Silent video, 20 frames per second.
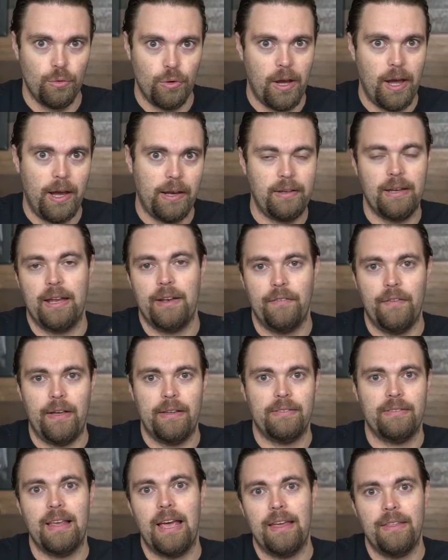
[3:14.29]
right? And if I
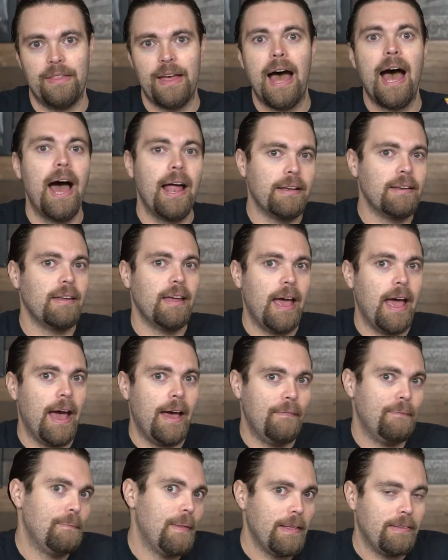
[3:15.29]
say that
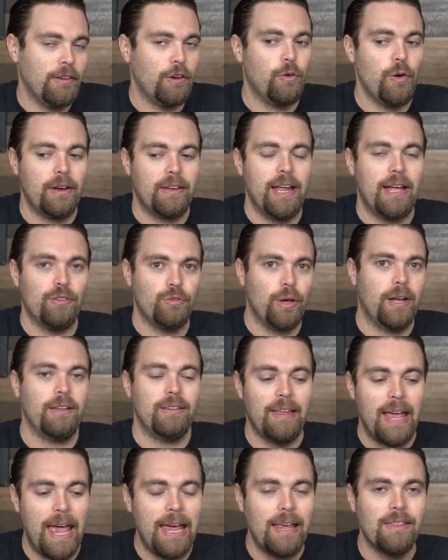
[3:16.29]
and that's the correct answer, I can
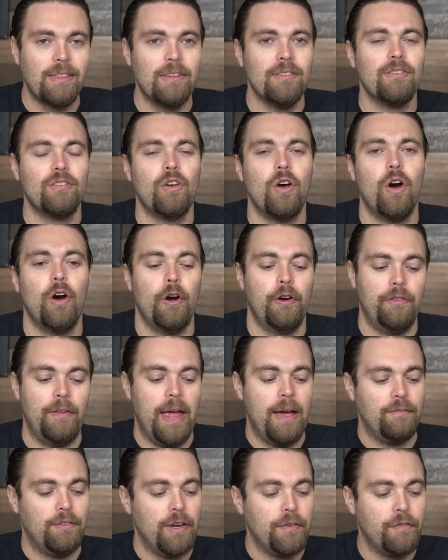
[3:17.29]
take this card. They
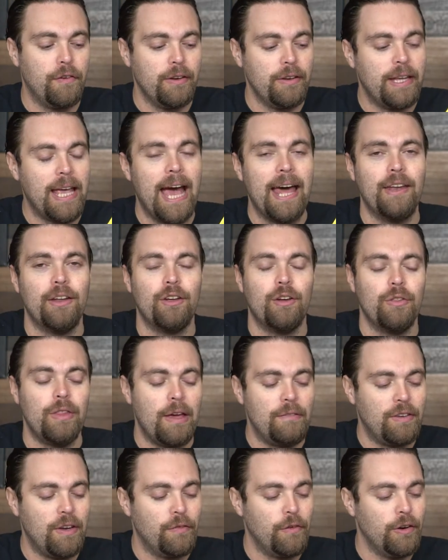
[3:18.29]
have different they
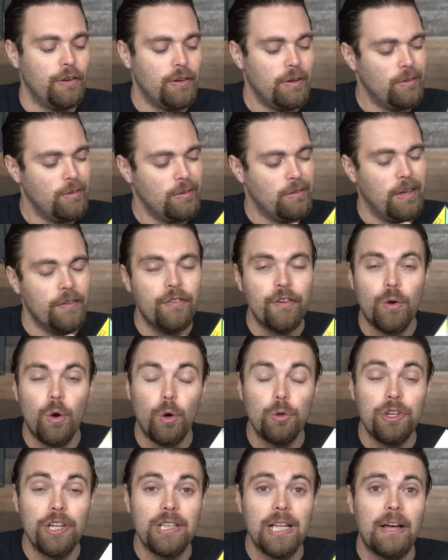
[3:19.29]
have different
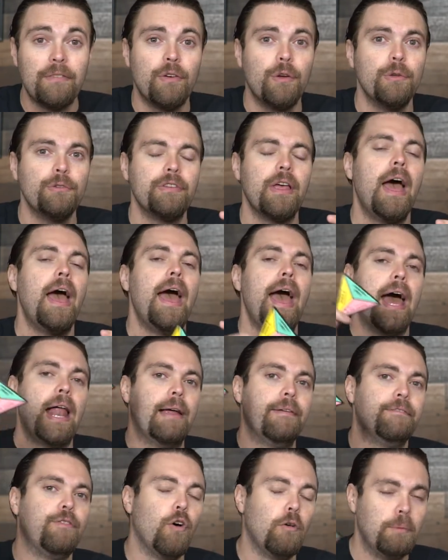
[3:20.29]
difficulty levels, and
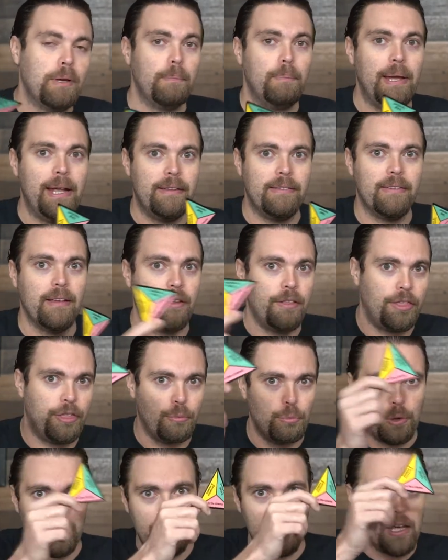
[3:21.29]
I'm forming a pizza
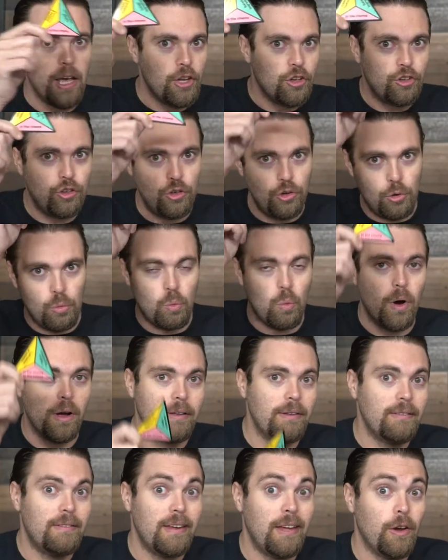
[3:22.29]
three, two,
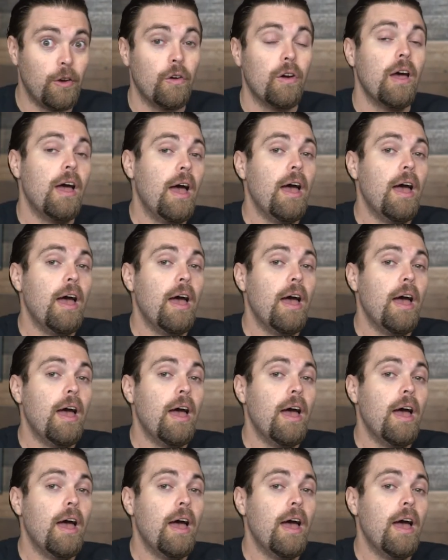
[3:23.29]
one tier.